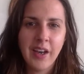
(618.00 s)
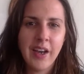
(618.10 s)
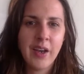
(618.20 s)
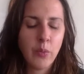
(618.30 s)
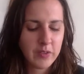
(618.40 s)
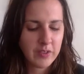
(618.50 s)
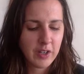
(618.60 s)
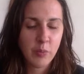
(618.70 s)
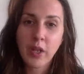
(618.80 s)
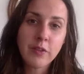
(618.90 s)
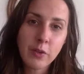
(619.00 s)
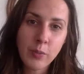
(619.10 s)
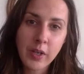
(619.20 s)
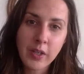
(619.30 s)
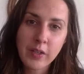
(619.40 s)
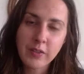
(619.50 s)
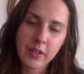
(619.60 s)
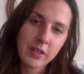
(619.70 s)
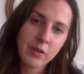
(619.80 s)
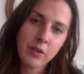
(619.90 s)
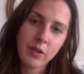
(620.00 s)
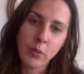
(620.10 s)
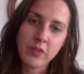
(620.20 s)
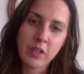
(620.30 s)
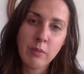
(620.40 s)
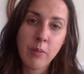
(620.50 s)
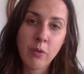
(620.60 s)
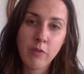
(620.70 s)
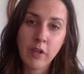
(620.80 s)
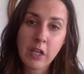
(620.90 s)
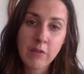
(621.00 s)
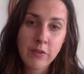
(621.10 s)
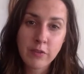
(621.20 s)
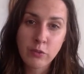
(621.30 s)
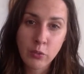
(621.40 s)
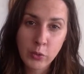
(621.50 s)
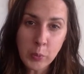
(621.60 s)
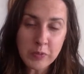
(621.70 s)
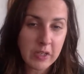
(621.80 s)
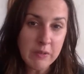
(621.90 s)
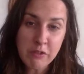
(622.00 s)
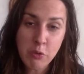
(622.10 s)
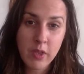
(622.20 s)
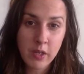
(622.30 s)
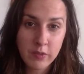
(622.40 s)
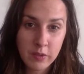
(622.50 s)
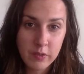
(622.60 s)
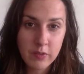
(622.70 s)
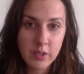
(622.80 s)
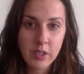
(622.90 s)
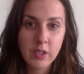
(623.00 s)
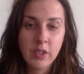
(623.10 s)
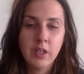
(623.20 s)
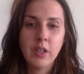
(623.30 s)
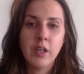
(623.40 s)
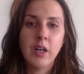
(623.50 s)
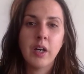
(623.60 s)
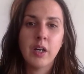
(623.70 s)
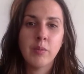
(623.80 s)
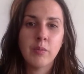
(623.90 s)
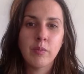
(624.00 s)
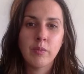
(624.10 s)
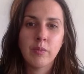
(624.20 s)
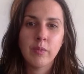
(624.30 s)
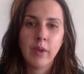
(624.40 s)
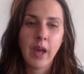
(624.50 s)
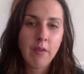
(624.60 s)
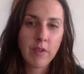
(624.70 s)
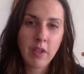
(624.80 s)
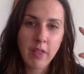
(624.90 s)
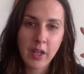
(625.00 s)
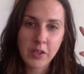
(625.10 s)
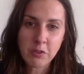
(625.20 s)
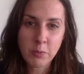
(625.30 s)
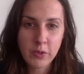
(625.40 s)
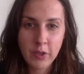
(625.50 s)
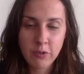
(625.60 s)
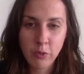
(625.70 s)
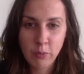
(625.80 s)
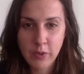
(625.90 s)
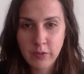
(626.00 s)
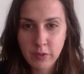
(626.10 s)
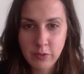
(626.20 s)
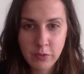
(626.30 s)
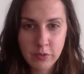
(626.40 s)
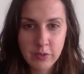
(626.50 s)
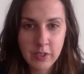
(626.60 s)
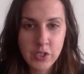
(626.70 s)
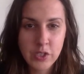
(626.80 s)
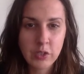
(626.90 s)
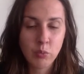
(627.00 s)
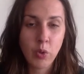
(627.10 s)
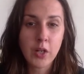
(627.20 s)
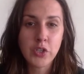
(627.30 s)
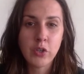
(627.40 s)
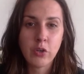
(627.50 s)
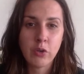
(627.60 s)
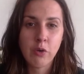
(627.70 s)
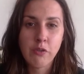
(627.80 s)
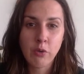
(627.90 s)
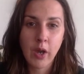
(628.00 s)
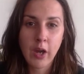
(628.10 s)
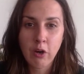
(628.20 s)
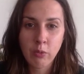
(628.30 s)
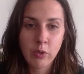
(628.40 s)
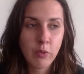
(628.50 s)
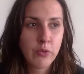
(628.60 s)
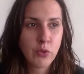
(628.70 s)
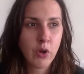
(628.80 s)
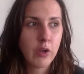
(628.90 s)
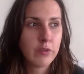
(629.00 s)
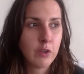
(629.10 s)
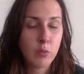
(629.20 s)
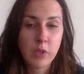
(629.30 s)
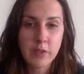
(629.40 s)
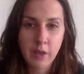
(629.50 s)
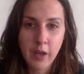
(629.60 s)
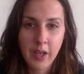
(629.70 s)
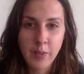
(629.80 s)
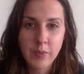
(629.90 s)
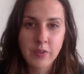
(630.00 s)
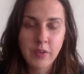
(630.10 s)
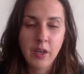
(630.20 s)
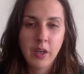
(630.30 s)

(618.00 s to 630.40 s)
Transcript: I wasn't on Benzo buddies. I wasn't a member of any of these groups. I didn't even know they existed. Having that experience with my sister's addiction and watching her go through heroin withdrawal so many times,